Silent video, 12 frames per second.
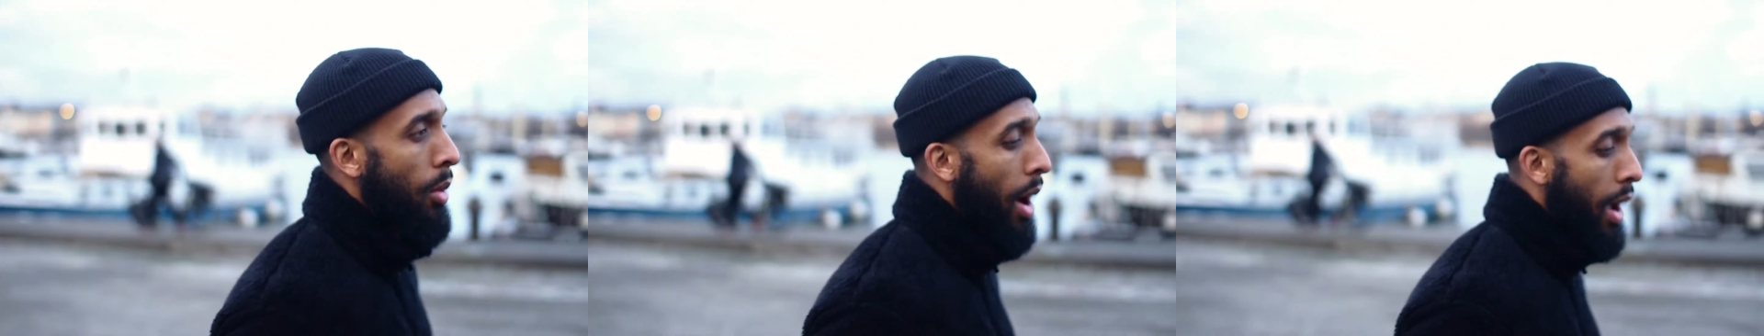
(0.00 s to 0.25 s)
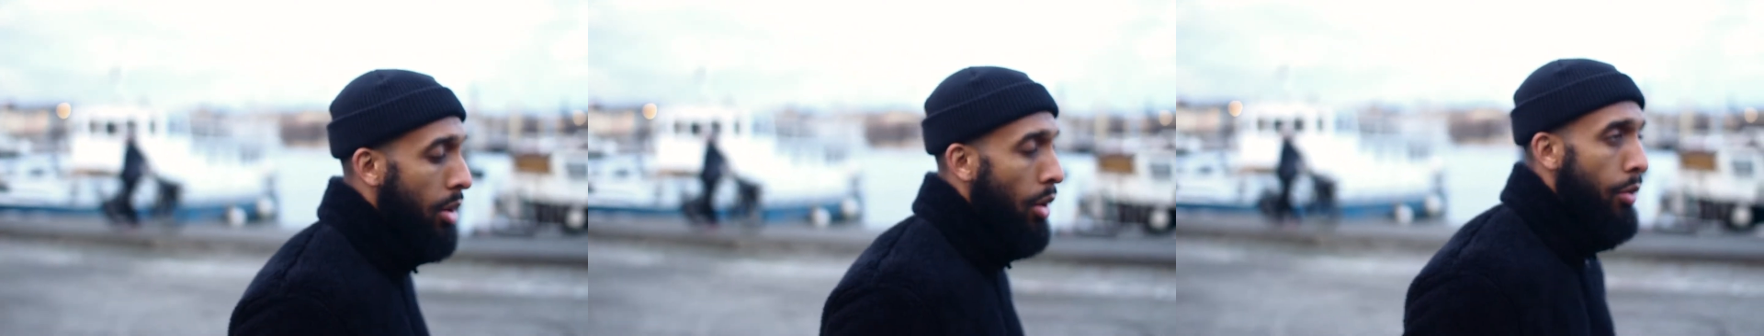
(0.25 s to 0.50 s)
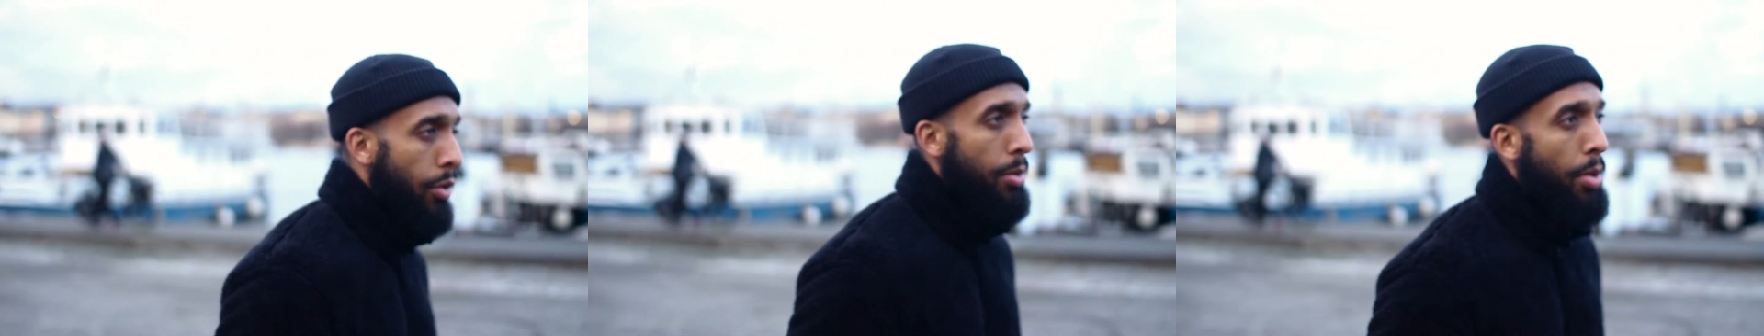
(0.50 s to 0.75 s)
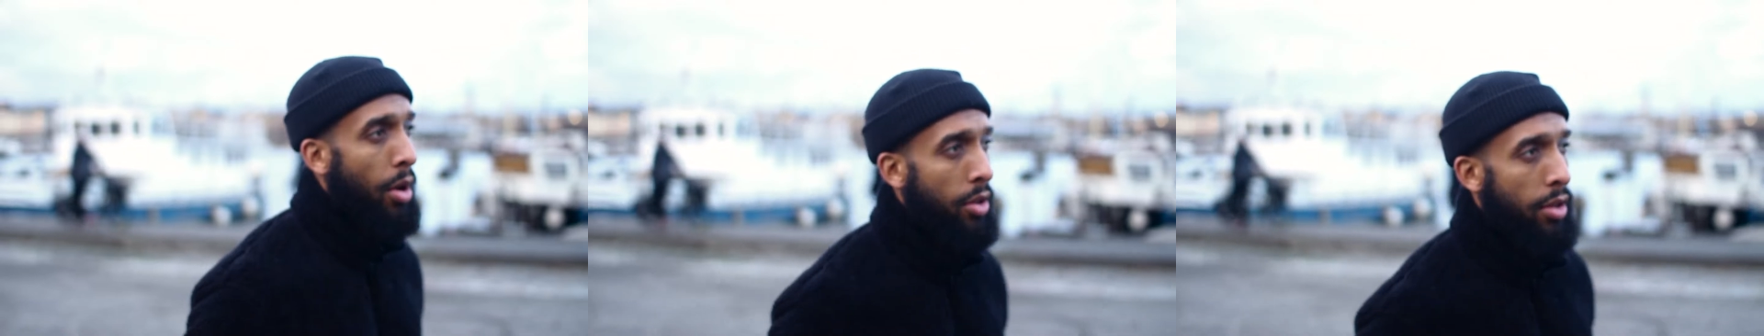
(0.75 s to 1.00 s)
what I go
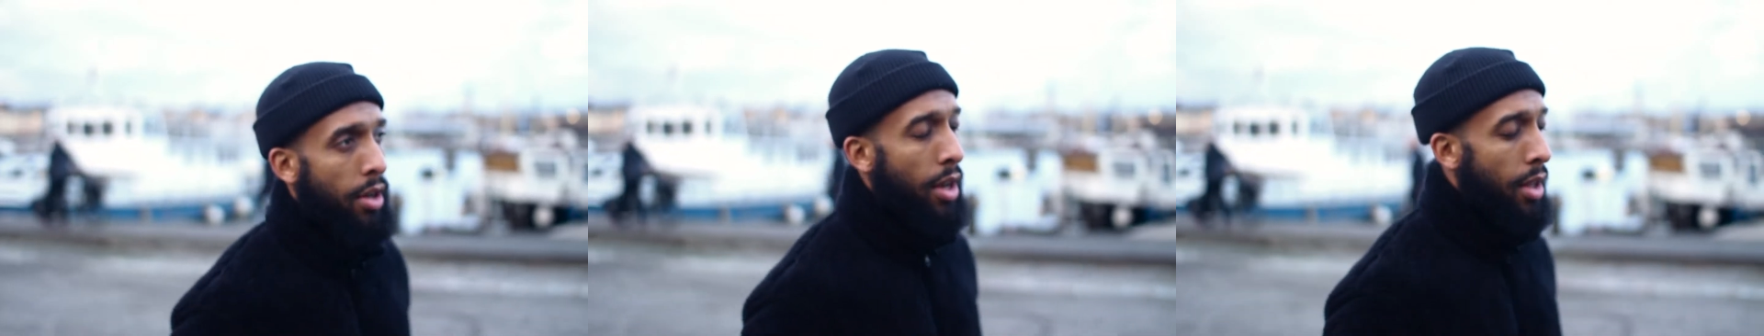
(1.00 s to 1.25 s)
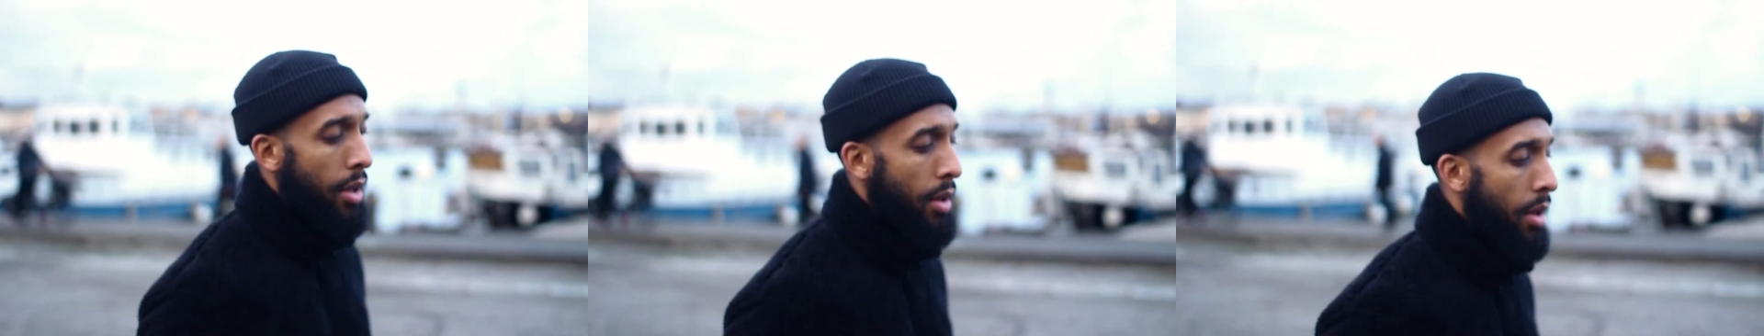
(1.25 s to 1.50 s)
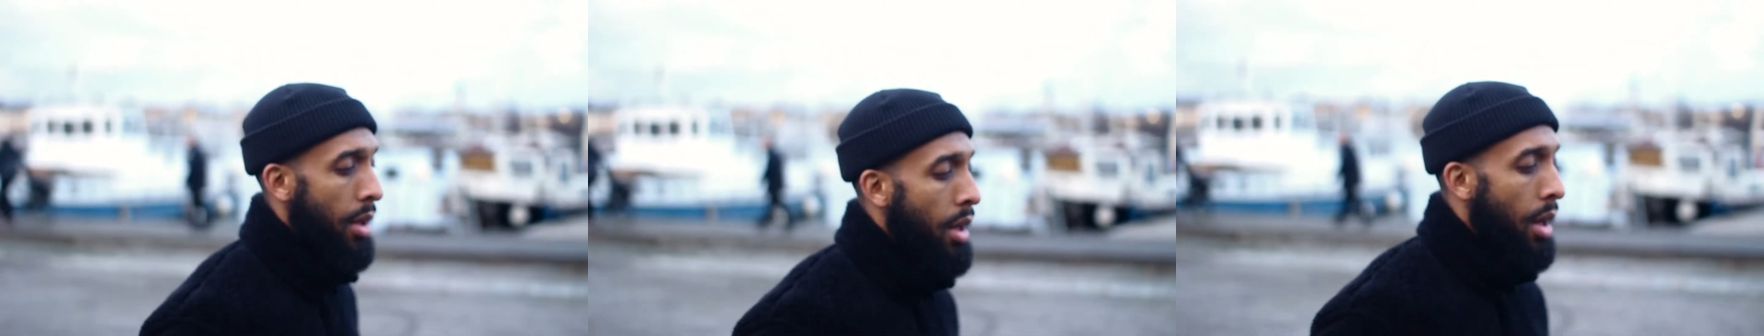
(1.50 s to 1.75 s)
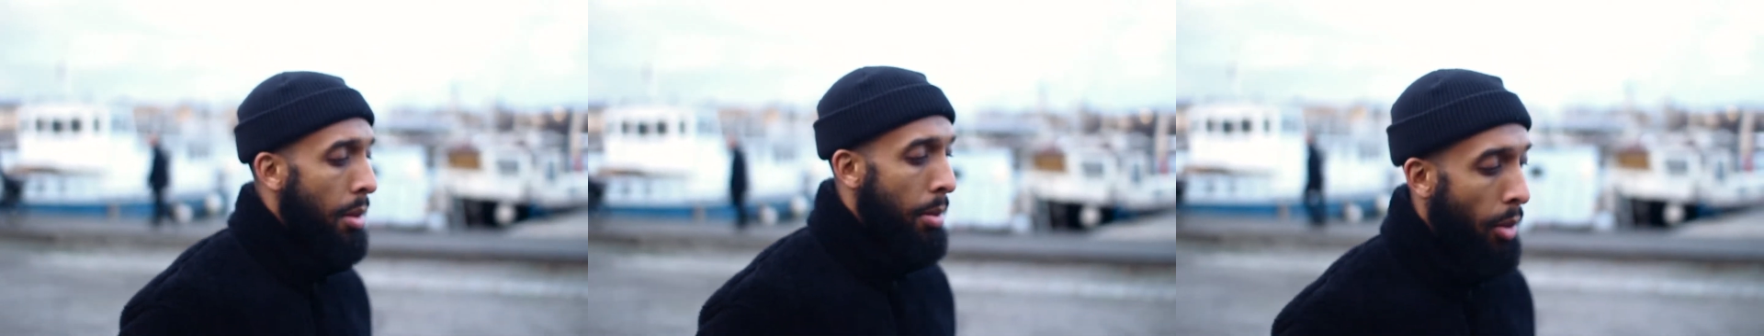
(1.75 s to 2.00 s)
through personally,
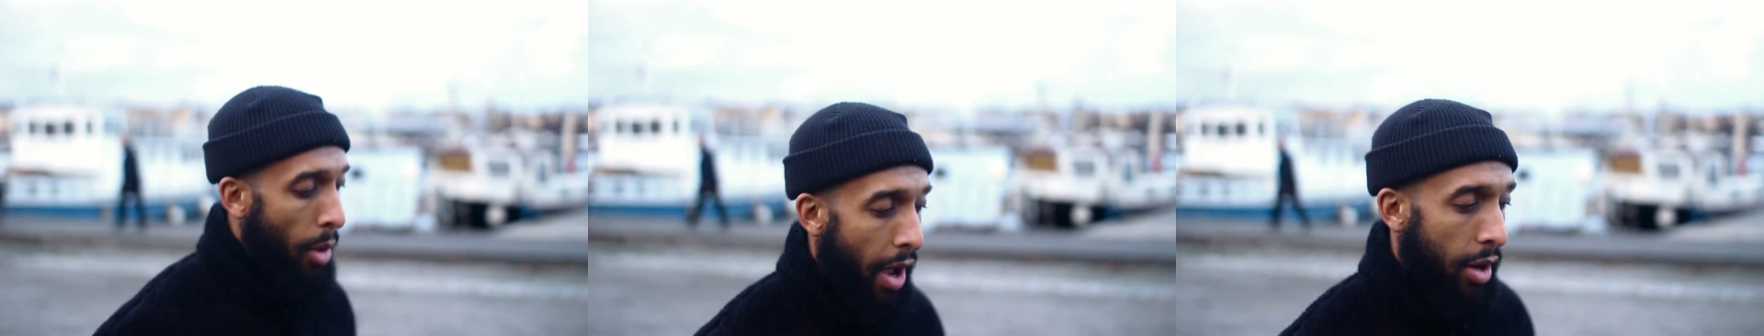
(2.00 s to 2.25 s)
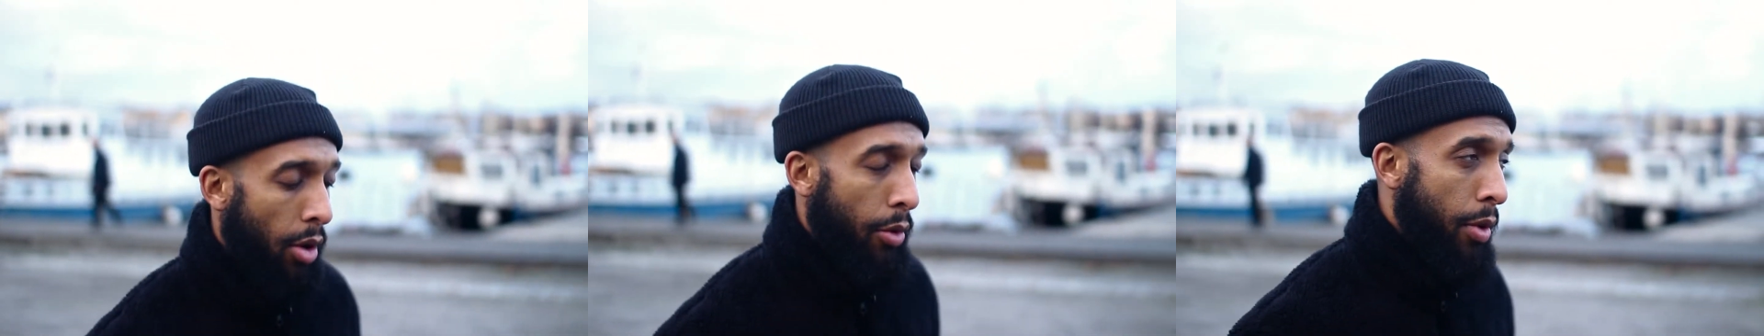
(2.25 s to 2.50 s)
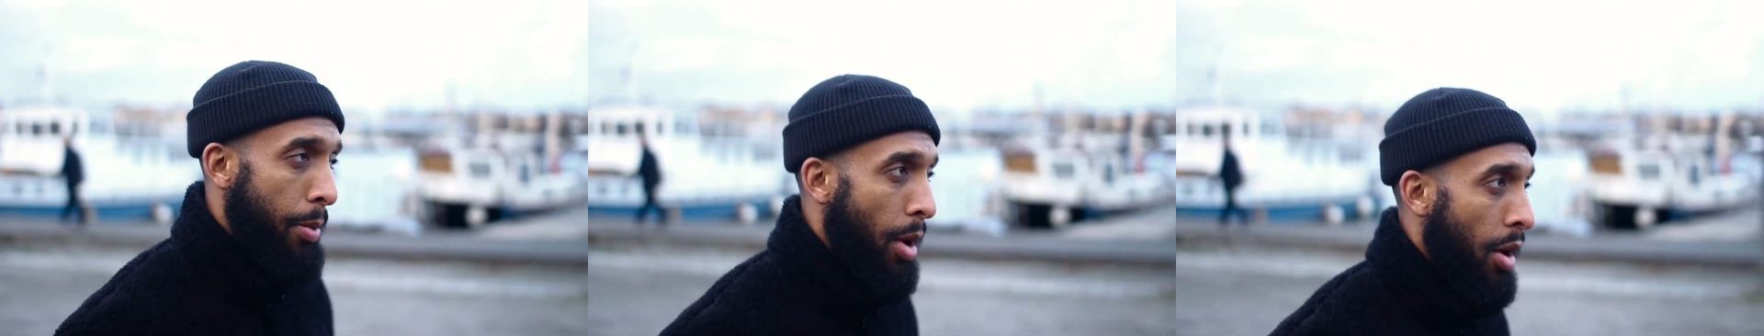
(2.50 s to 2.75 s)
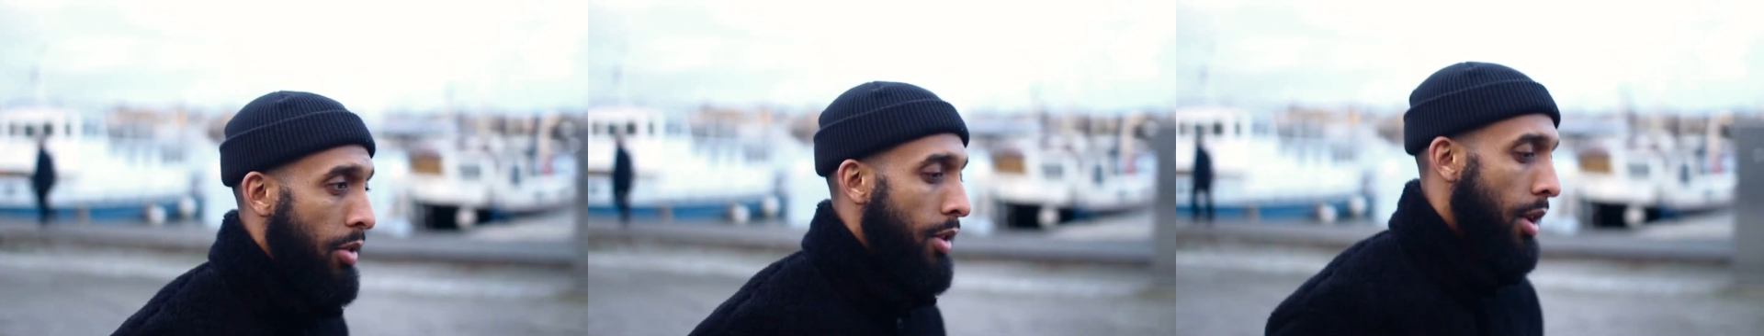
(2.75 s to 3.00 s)
but what I go through
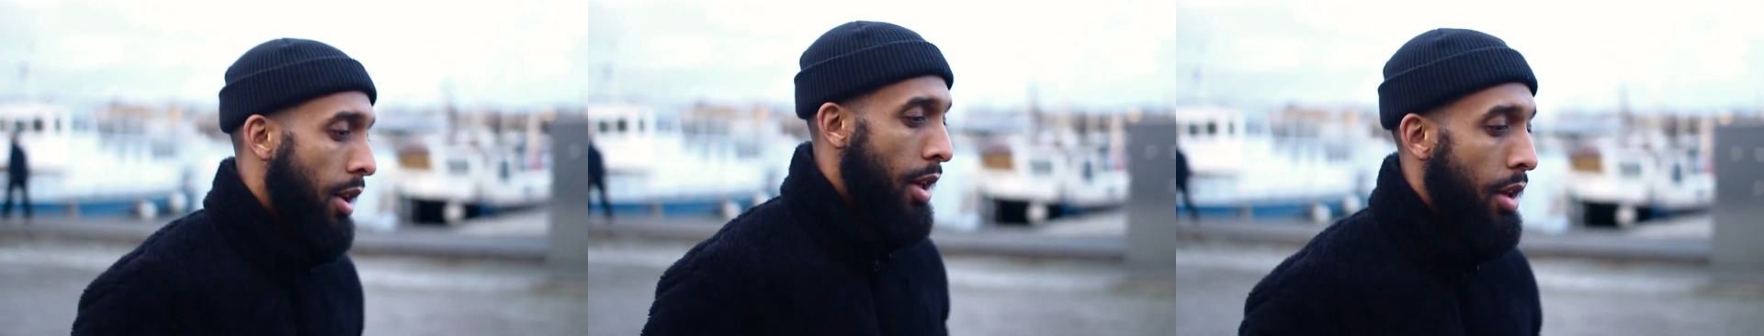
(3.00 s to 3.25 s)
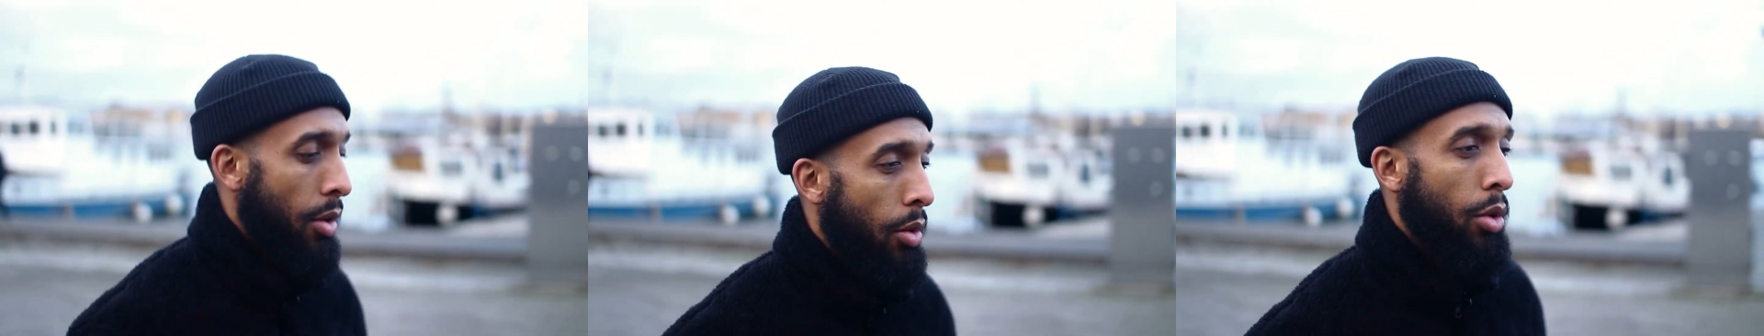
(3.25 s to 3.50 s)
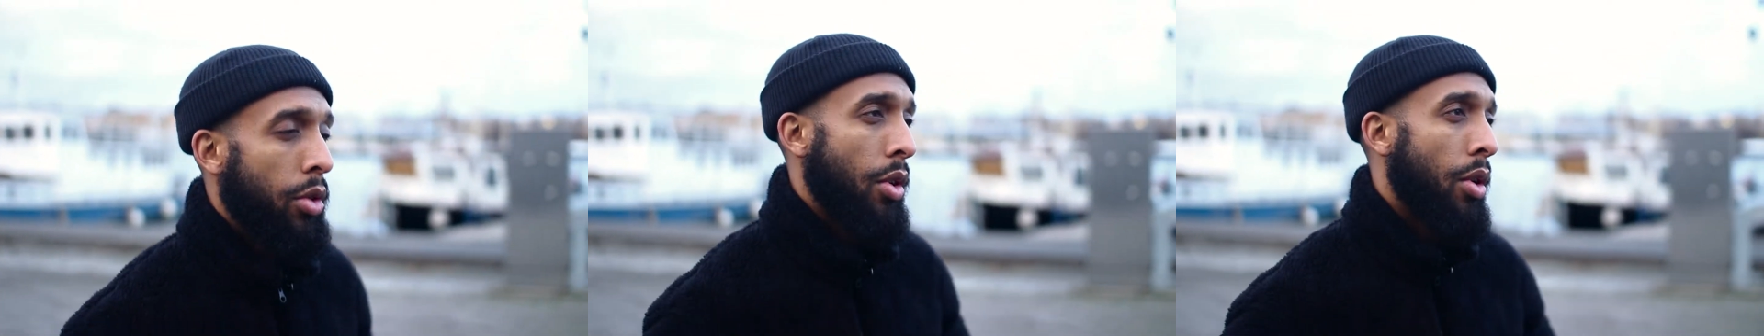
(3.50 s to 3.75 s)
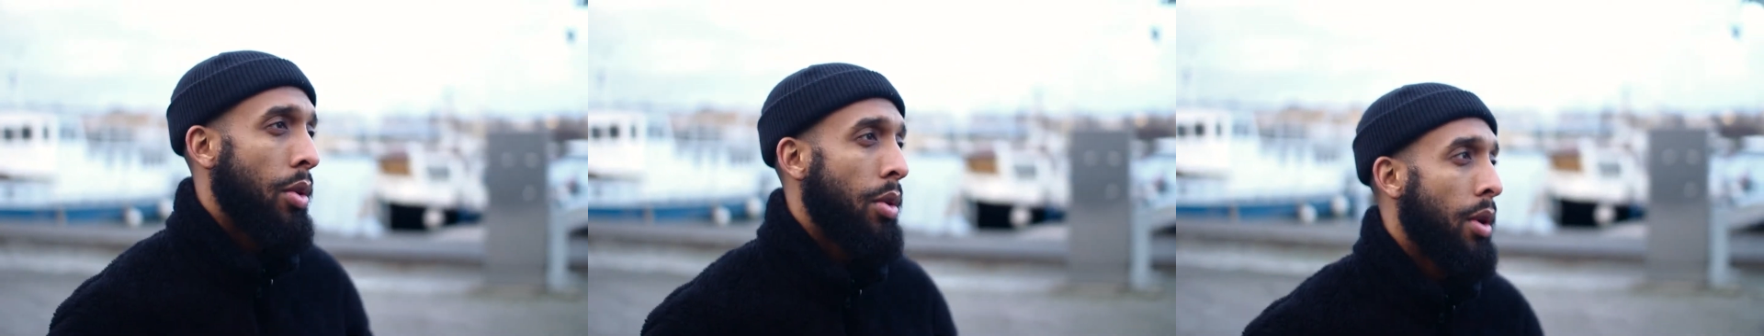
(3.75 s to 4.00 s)
personally
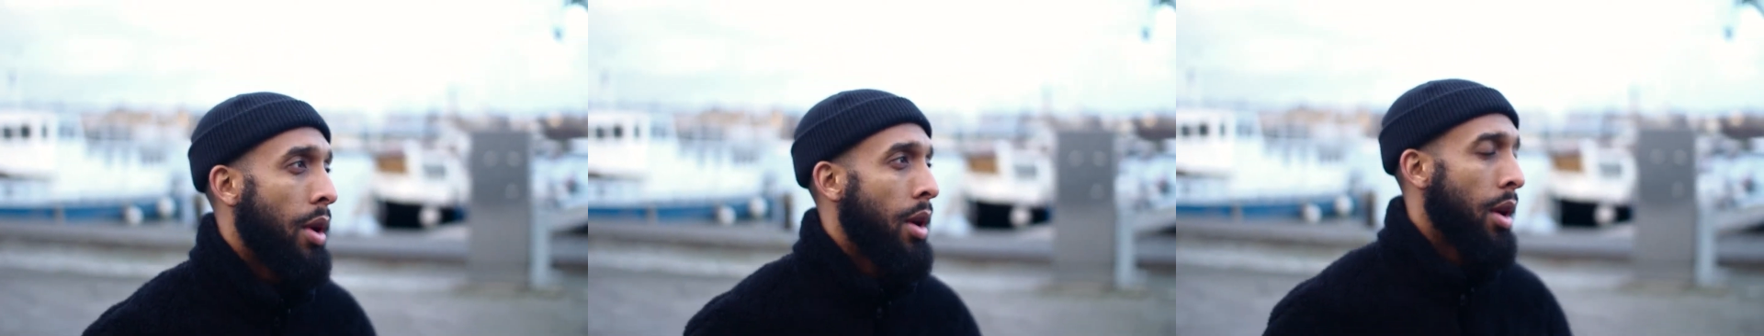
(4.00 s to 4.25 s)
also